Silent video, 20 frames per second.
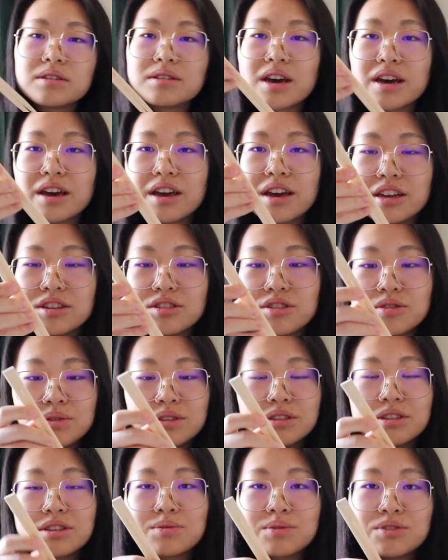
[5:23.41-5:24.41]
I hate
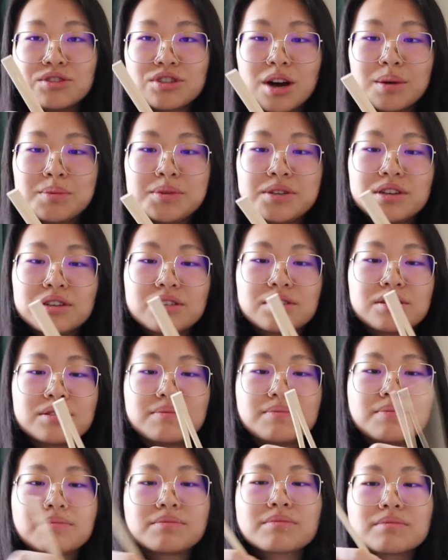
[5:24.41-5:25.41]
doing this with chopsticks
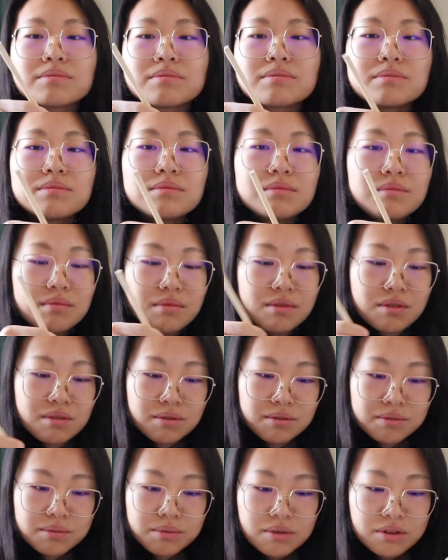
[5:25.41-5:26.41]

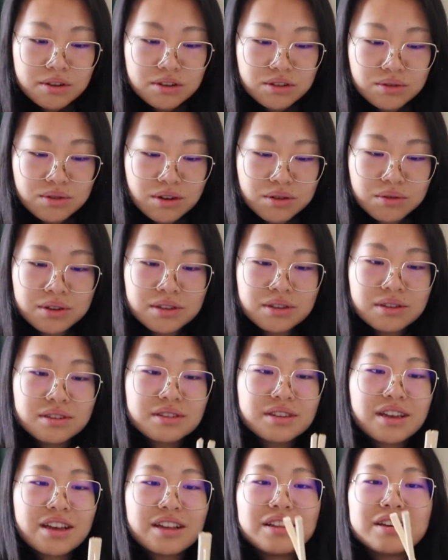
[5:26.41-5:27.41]
because you always
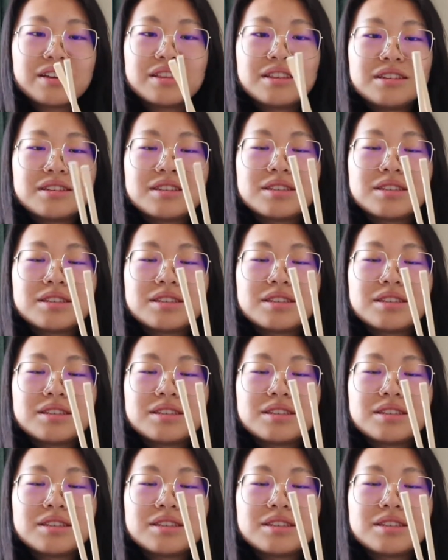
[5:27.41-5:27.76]
get like these